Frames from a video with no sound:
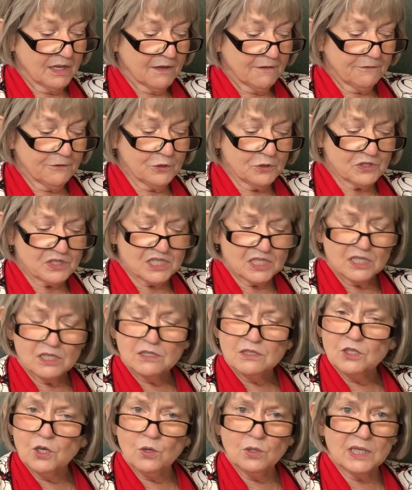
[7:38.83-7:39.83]
First,
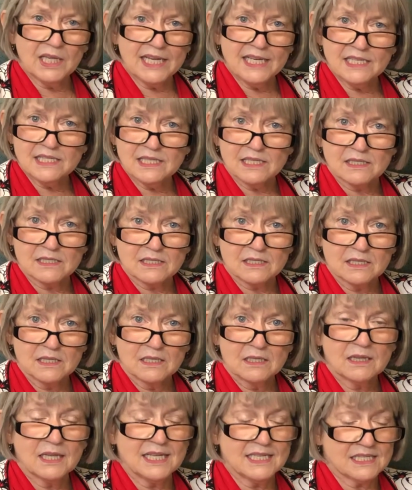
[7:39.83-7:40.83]
no laces.
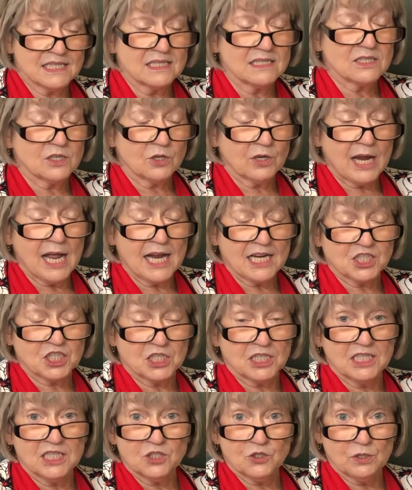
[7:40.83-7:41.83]
Laces are
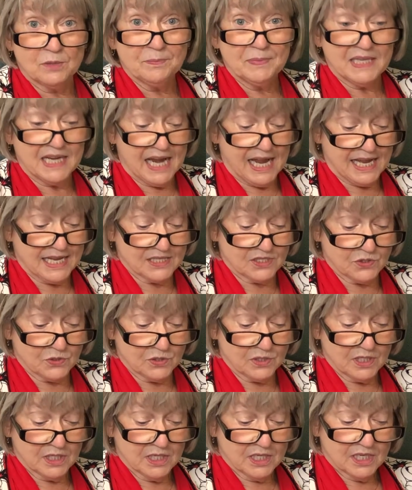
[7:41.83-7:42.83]
actually a tripping
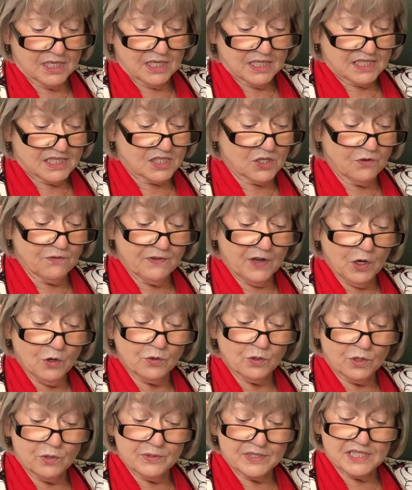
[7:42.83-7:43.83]
hazard. So
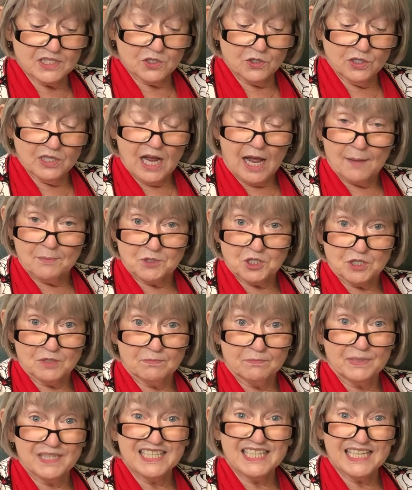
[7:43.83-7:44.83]
Velcro is a good option,
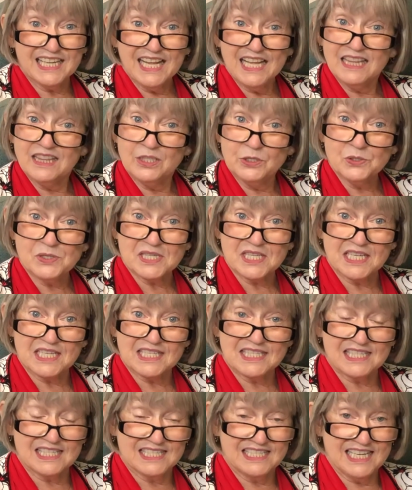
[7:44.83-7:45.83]
but it can loosen
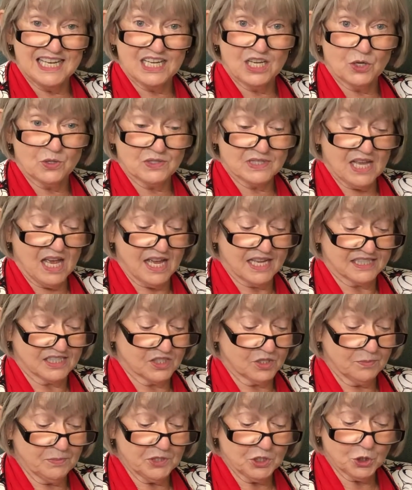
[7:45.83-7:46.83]
as the day goes on,
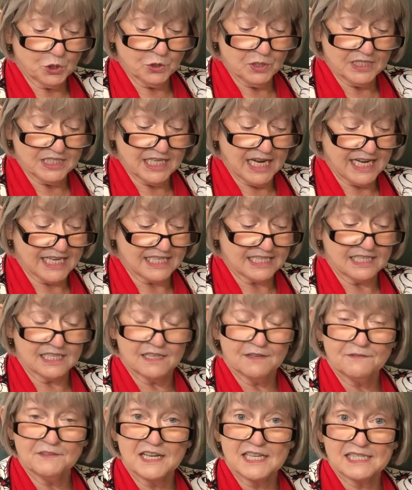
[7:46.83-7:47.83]
so be sure and tighten it
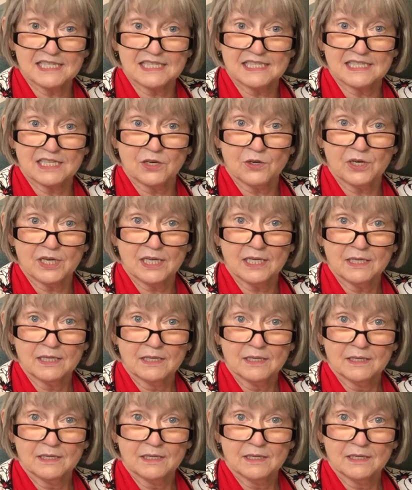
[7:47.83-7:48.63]
if necessary.